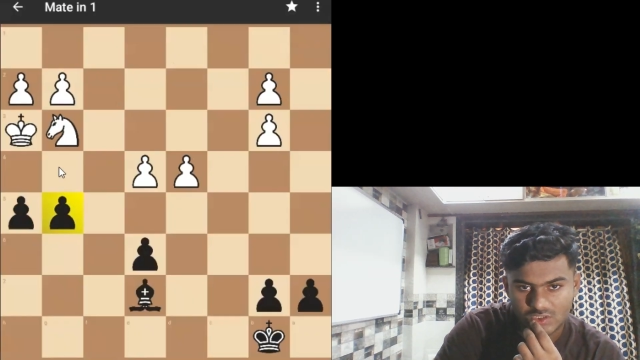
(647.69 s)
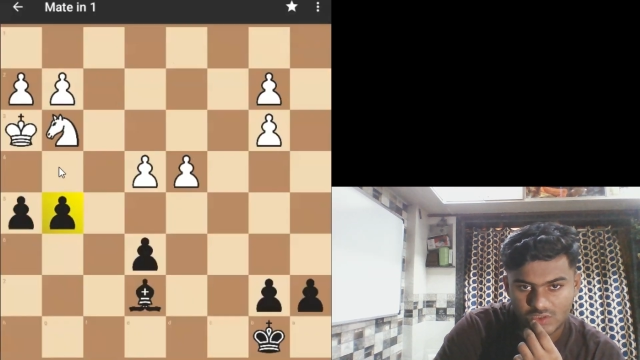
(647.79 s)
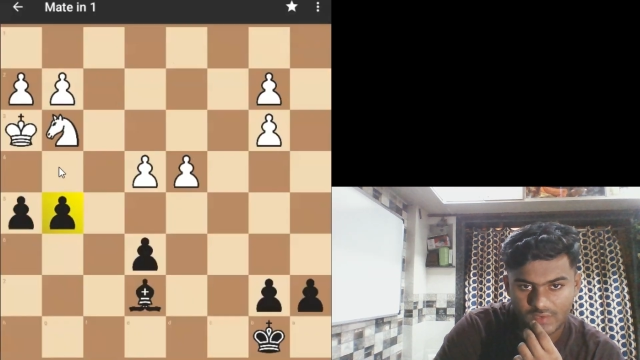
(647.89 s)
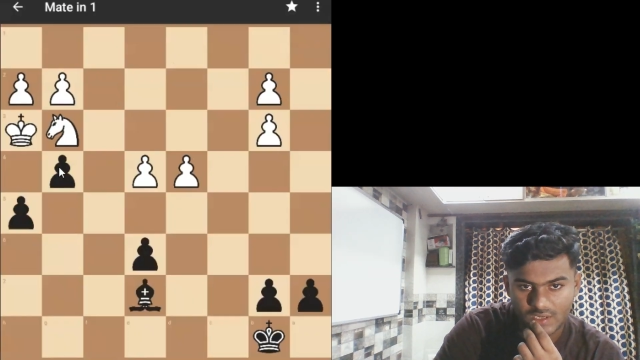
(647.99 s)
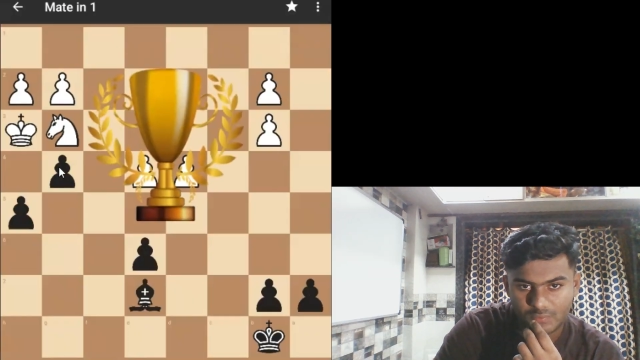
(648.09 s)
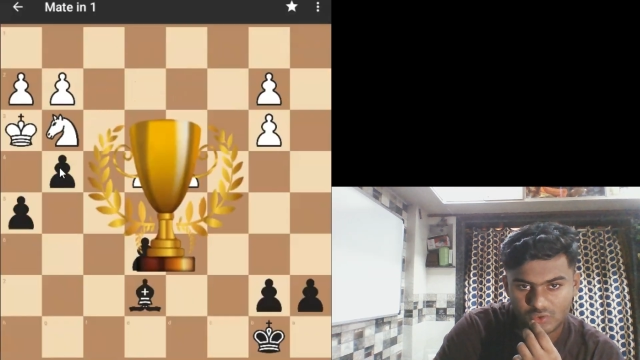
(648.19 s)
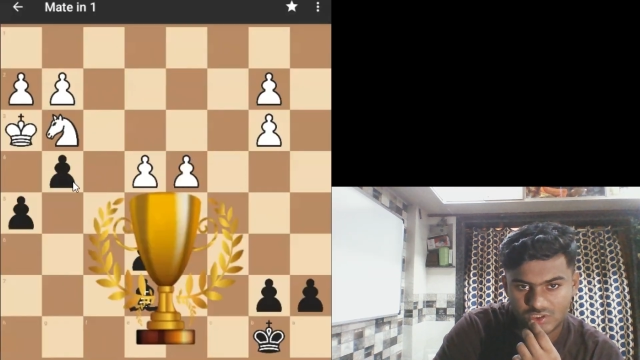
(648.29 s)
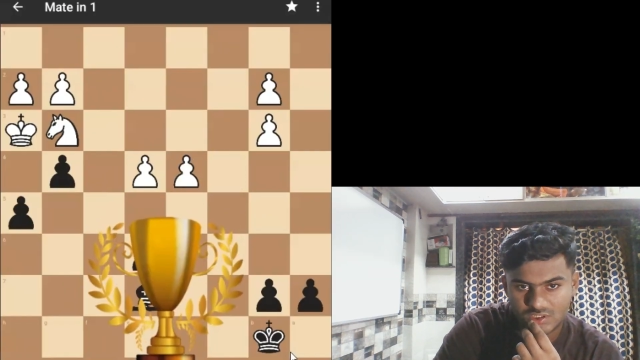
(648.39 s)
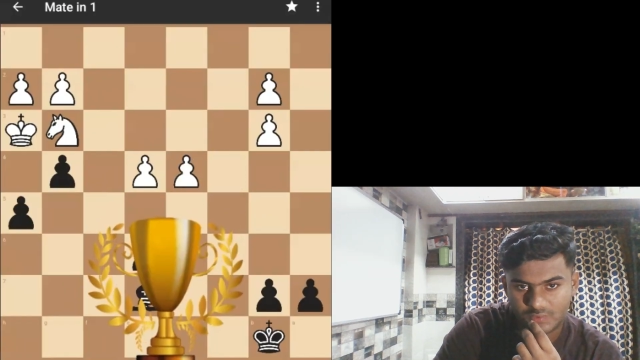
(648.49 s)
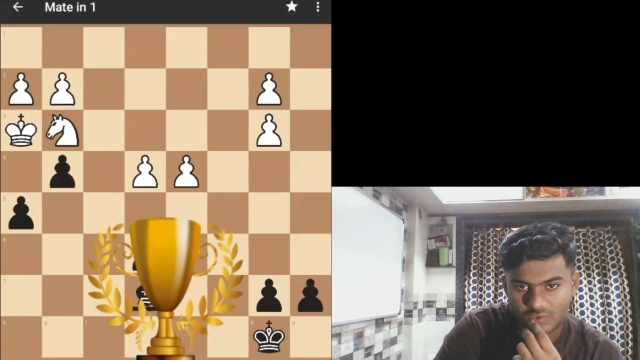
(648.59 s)
So we can push
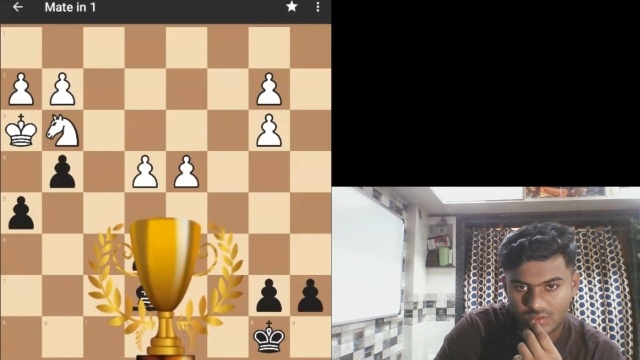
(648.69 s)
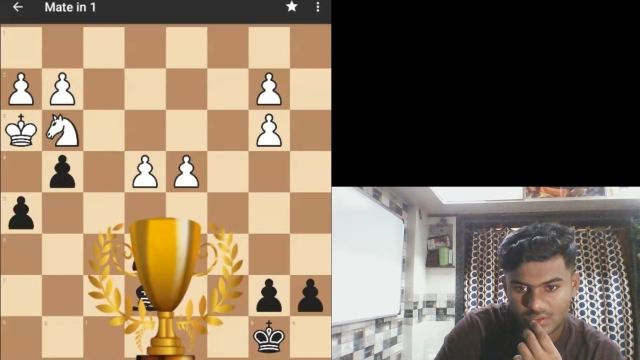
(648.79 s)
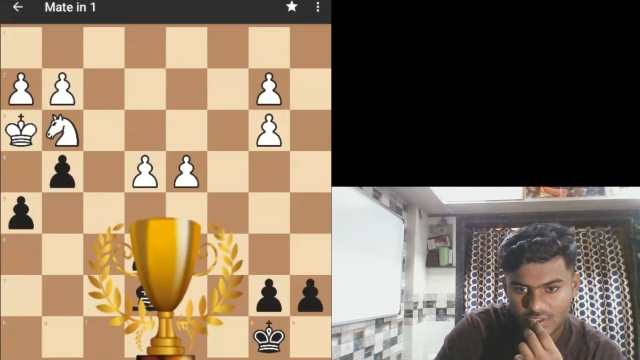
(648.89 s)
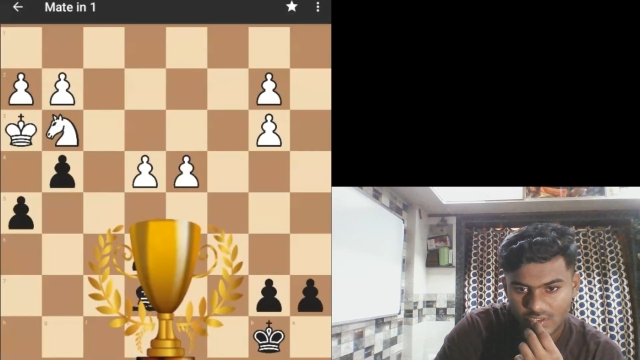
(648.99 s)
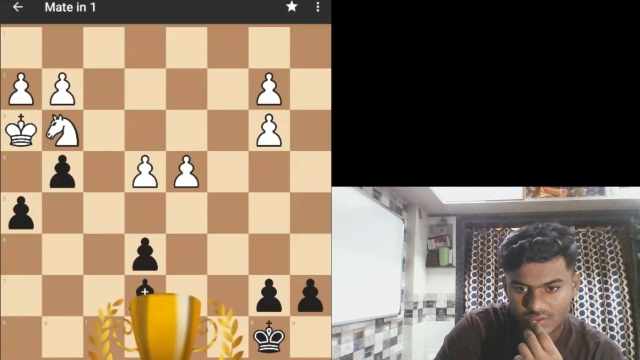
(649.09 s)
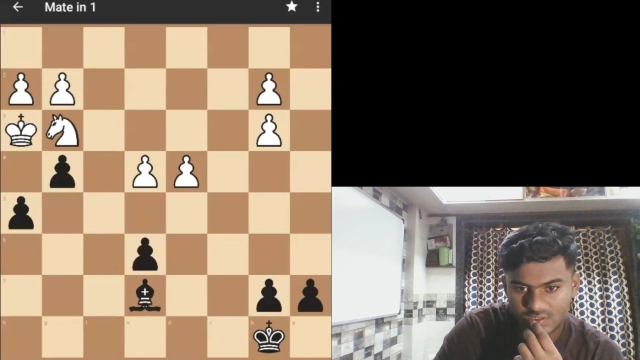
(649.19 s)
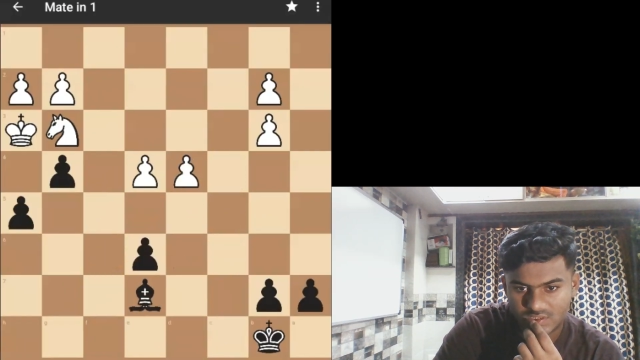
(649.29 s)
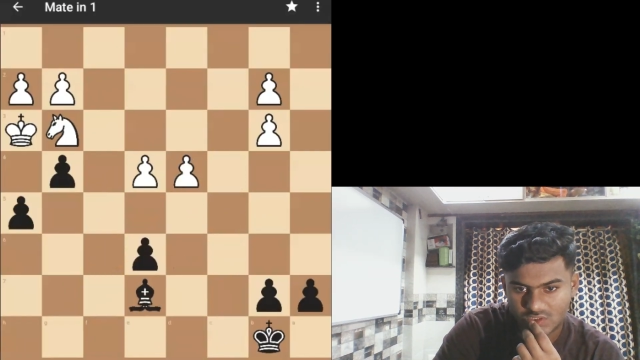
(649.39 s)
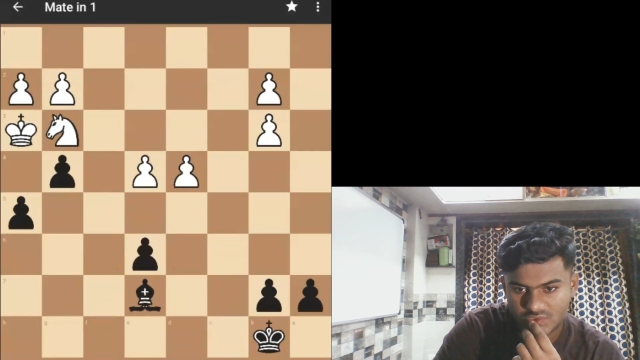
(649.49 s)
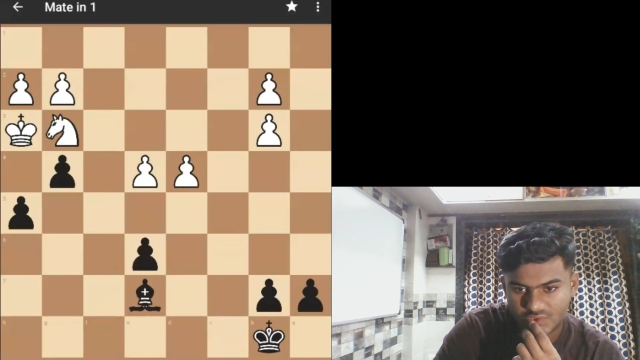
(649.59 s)
this pawn. This
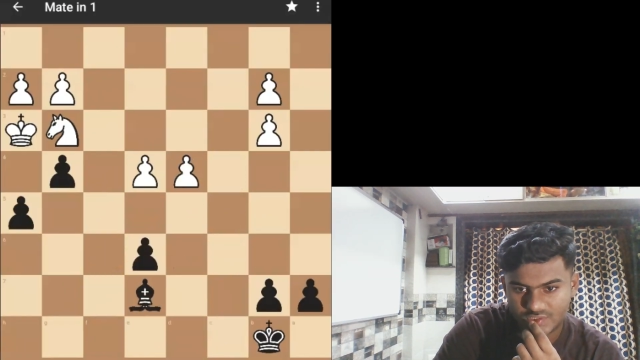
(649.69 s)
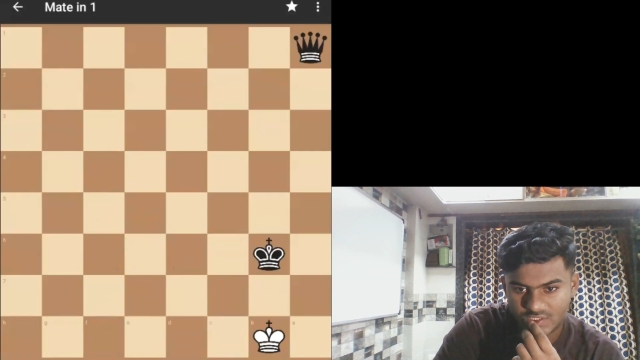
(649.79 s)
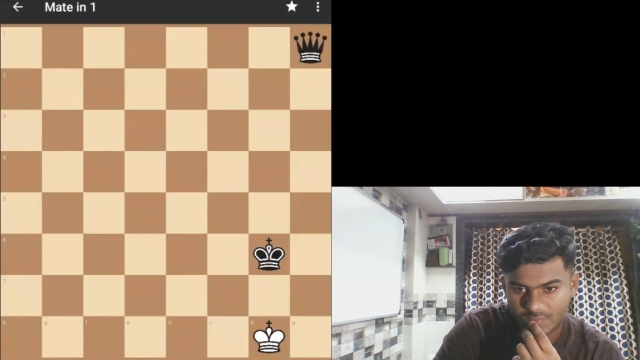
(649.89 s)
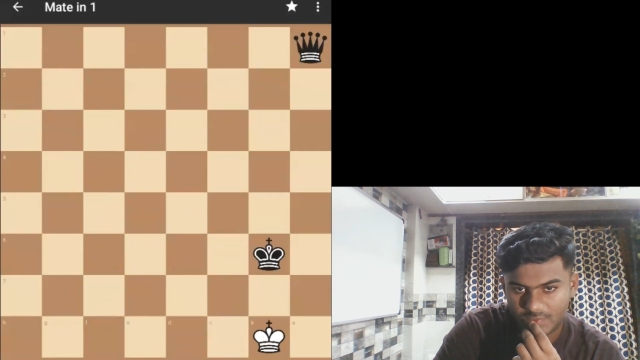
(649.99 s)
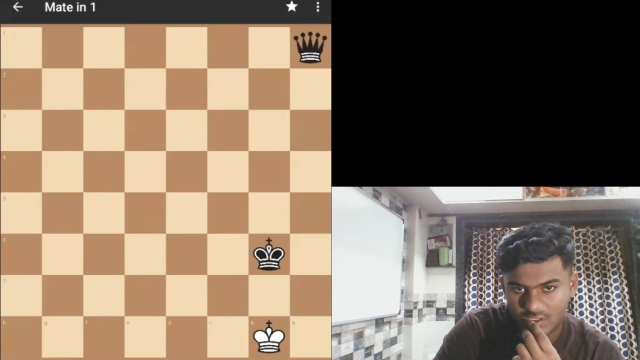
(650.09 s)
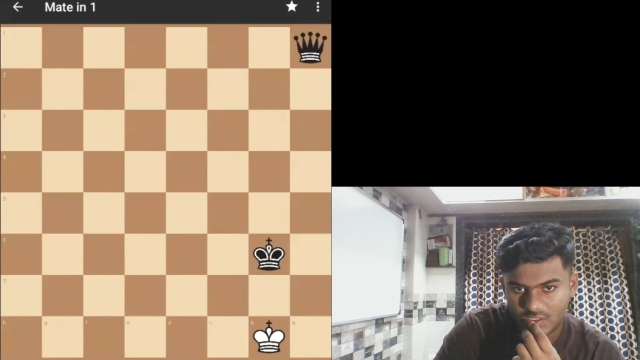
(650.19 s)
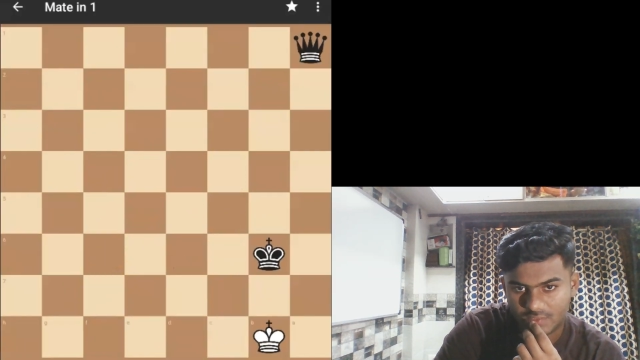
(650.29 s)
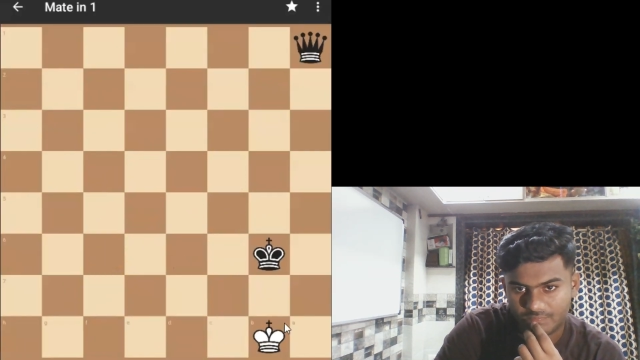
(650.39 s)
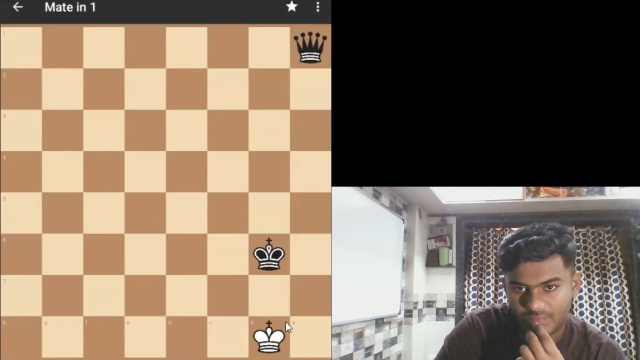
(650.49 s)
is also a checkmate. Yeah.